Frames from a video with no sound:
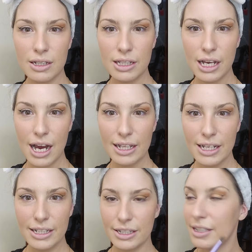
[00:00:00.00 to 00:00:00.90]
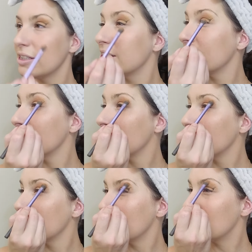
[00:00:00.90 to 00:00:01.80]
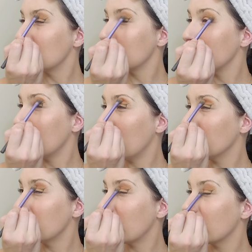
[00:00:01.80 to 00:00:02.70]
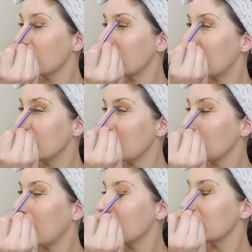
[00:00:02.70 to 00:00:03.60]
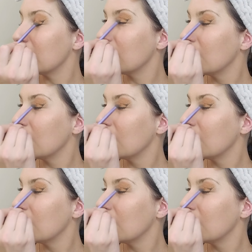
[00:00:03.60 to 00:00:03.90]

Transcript: the eyeliner. This will be the only color that I take past it.